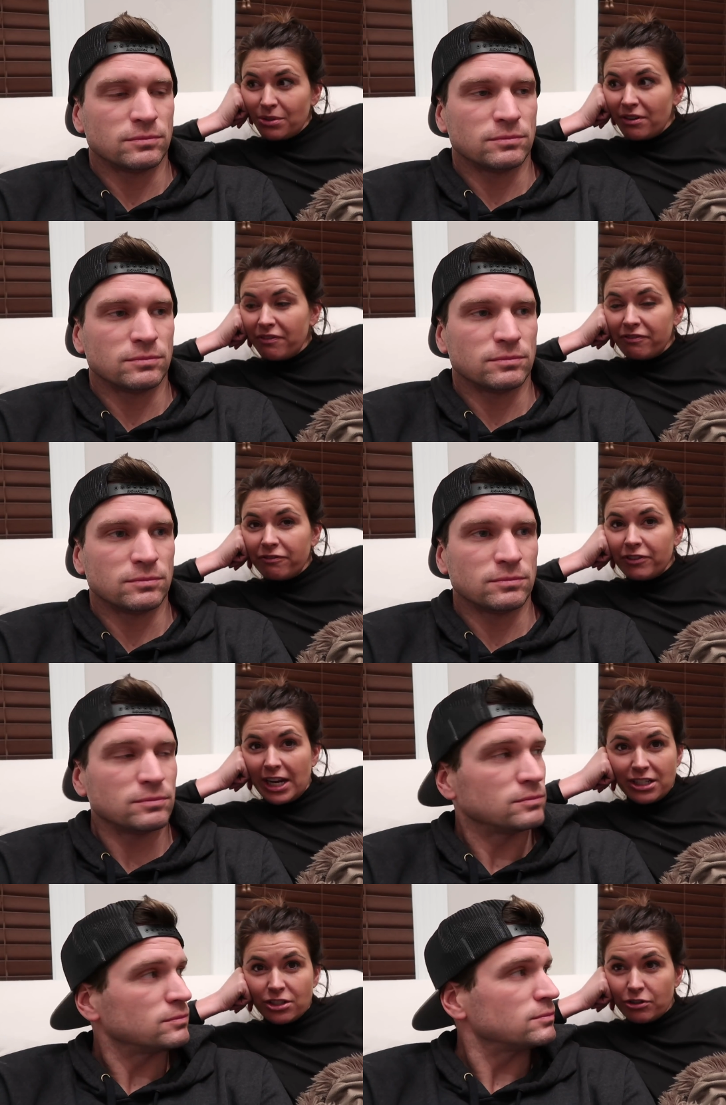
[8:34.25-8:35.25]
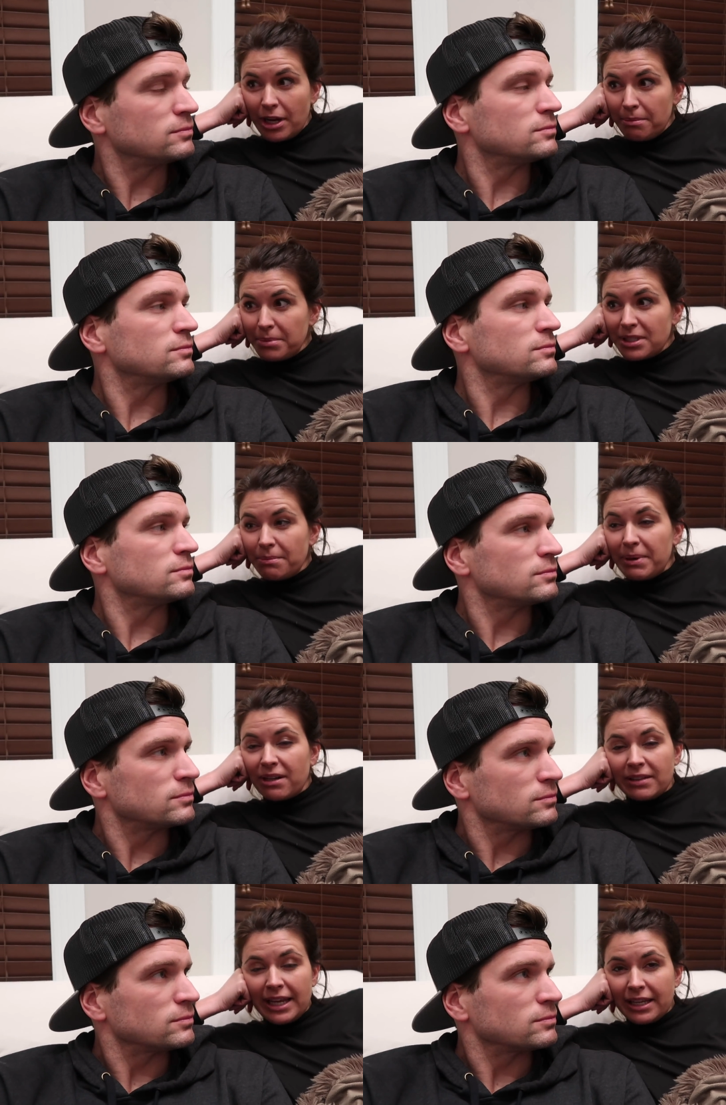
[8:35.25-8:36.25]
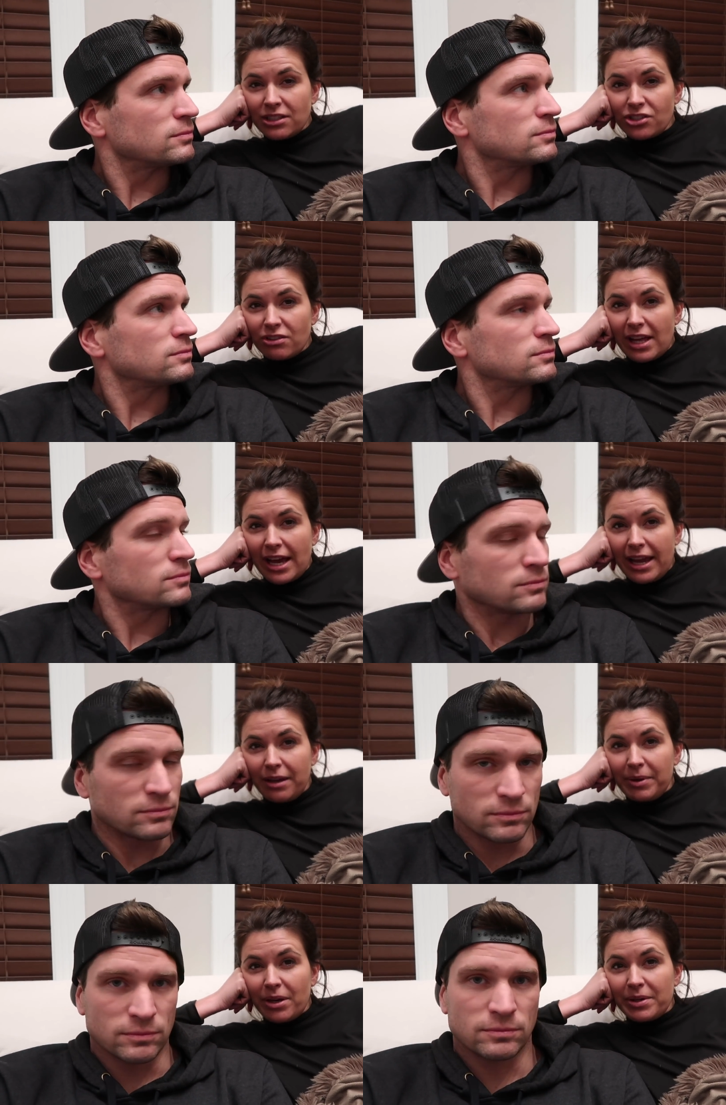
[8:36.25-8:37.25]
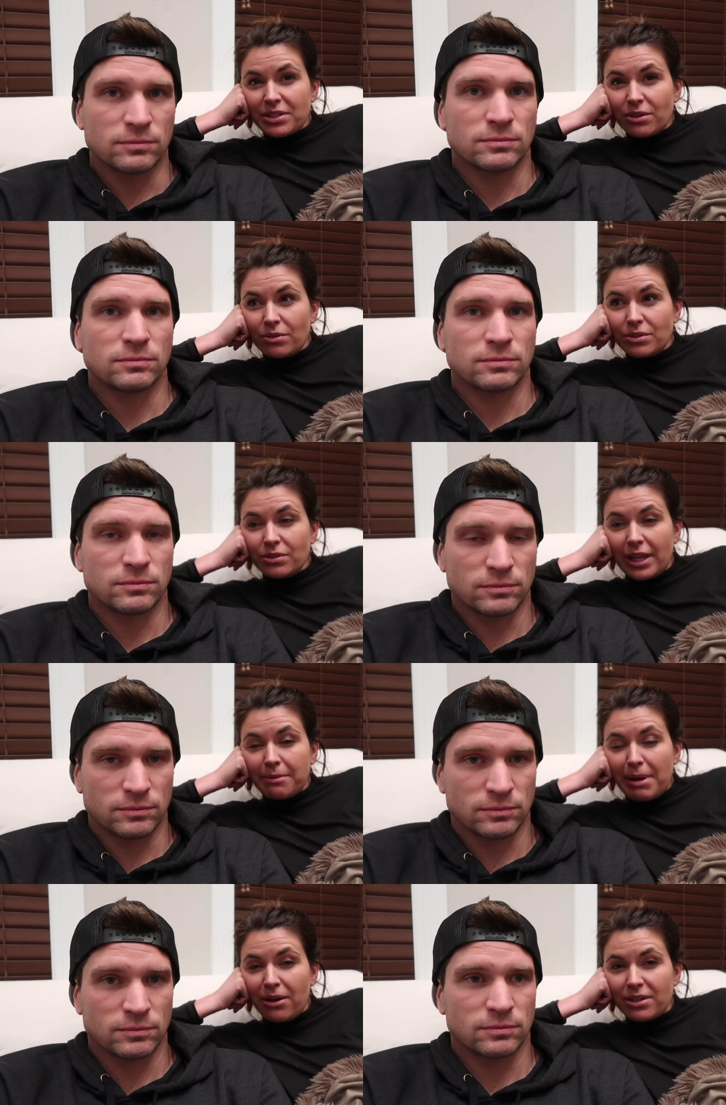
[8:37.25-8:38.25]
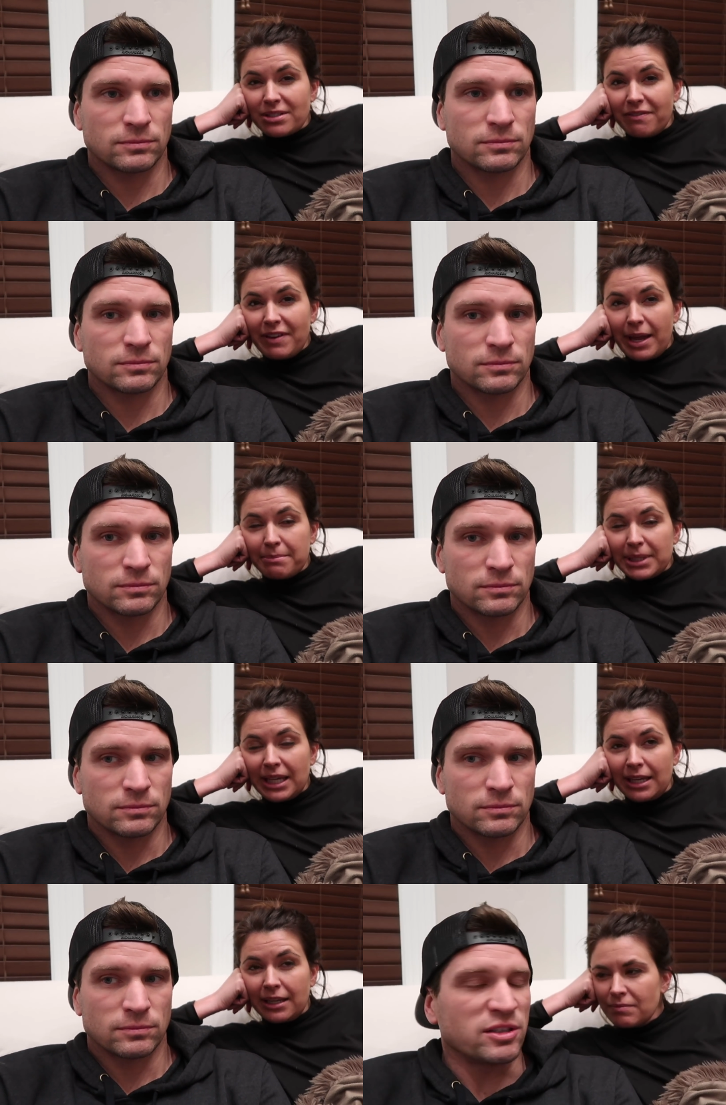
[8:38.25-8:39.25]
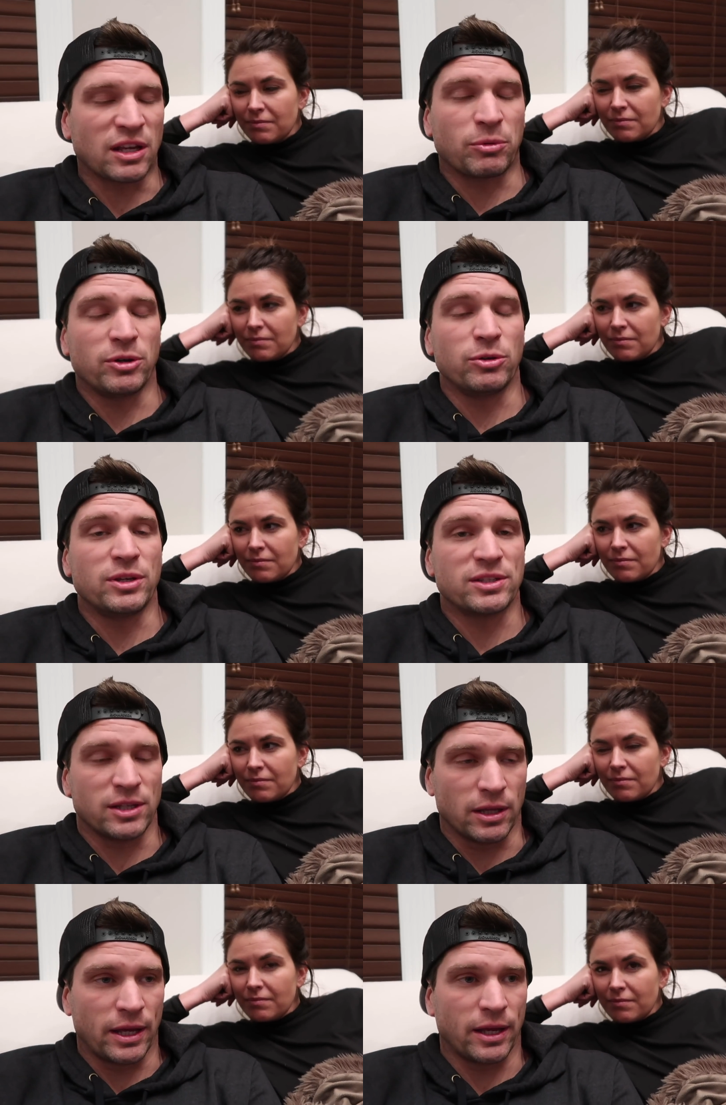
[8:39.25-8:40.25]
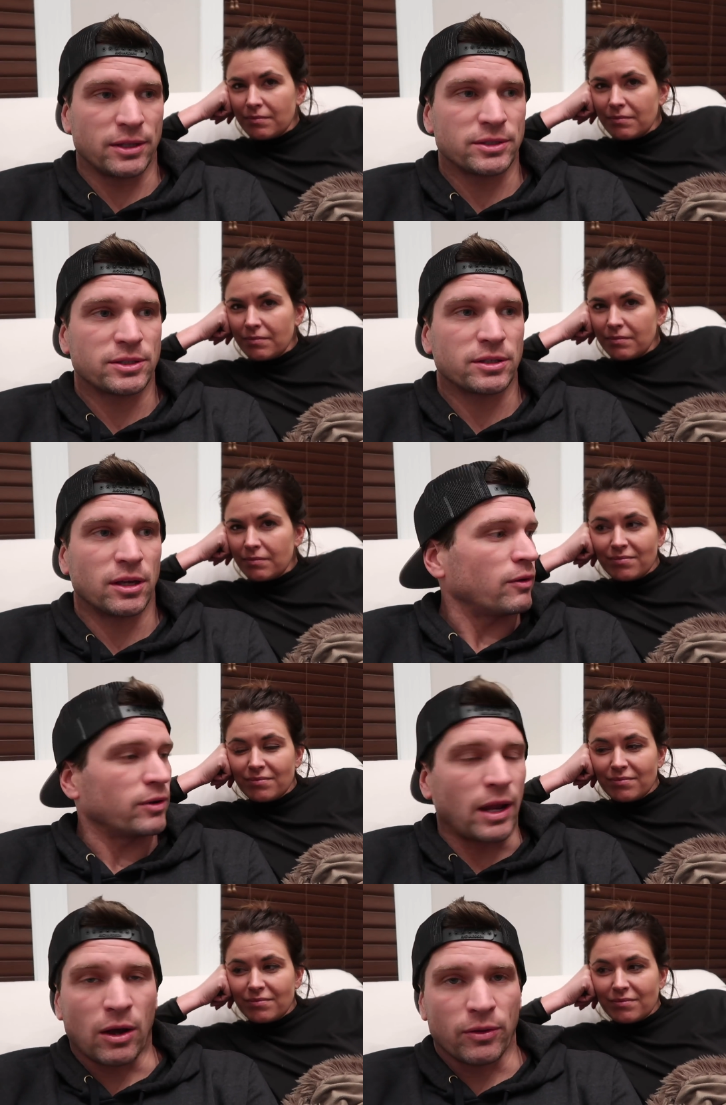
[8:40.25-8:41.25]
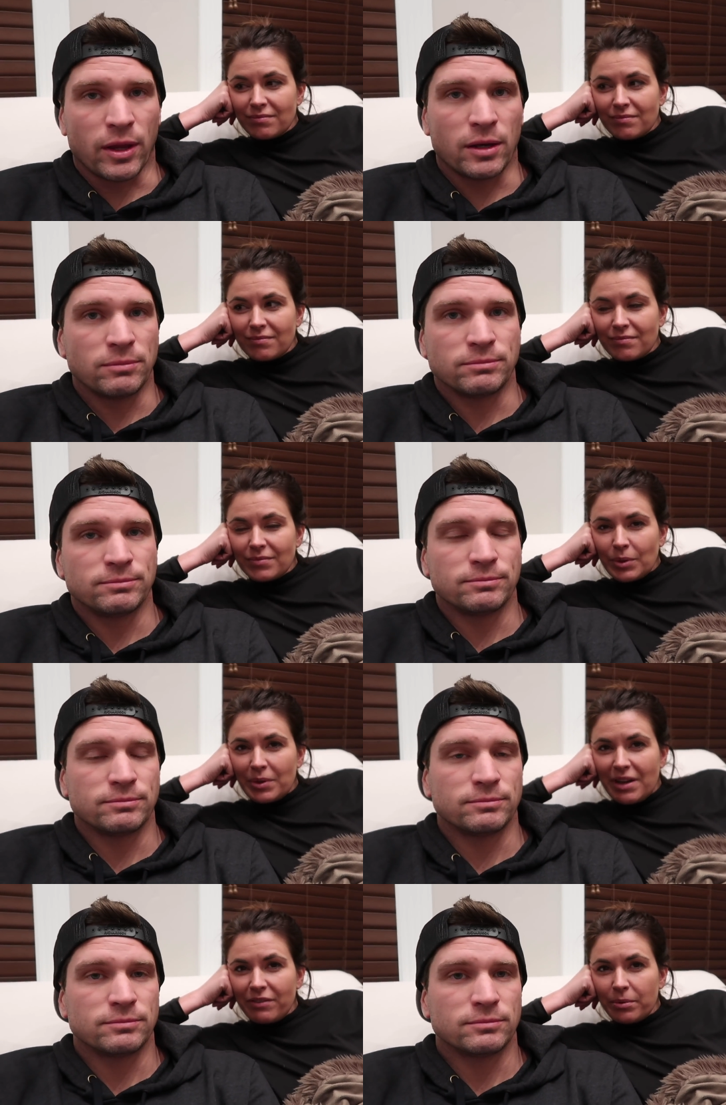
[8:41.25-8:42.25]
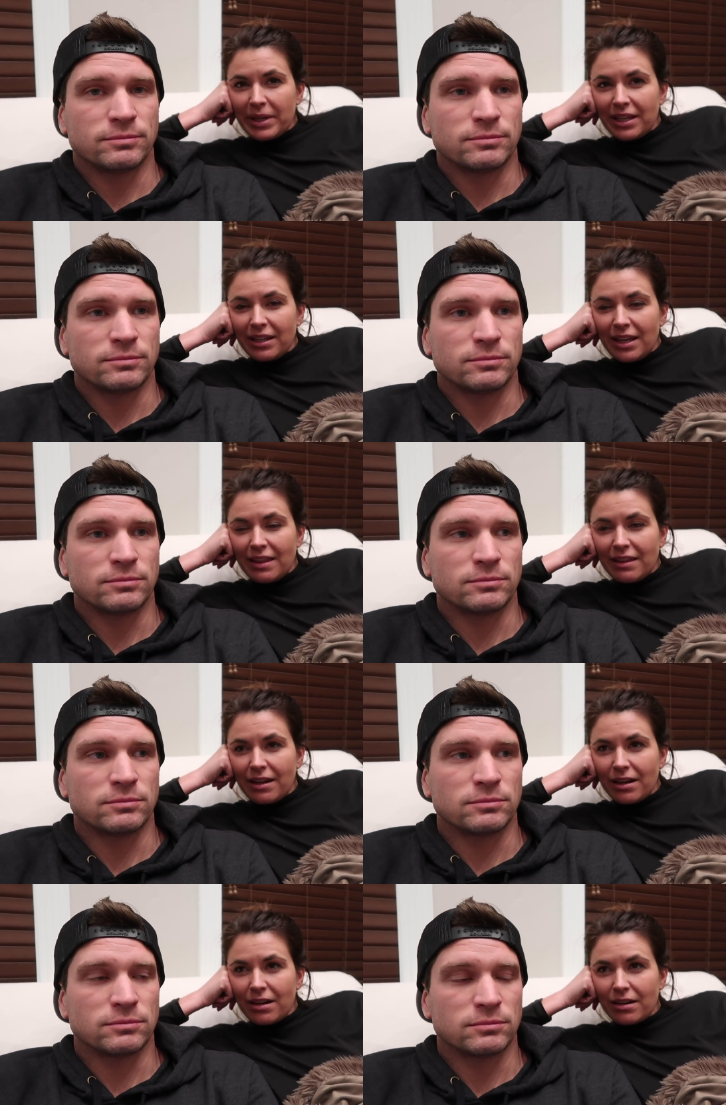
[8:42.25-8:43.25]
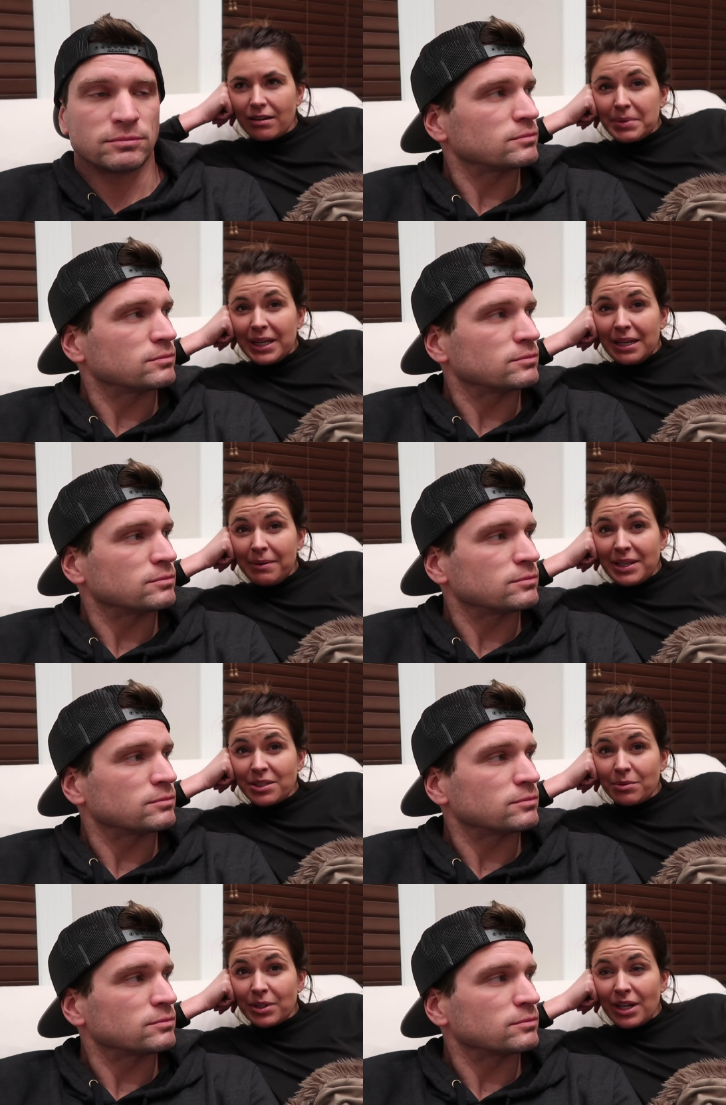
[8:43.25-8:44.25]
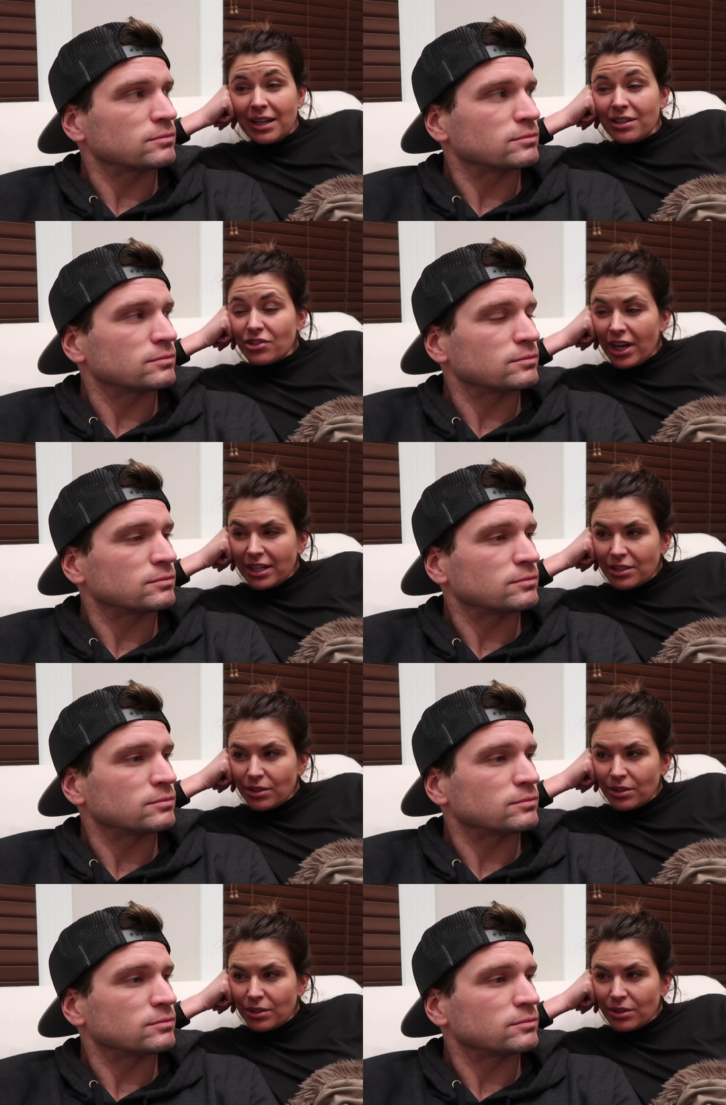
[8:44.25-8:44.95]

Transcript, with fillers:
Speaker 1: do a friend trip to Bear Lake in July. We always go to Lake Powell as a family. Seems
Speaker 2: like we do Disneyland every now and then
Speaker 1: whenever we can get there. But anyway, so we're kind of trying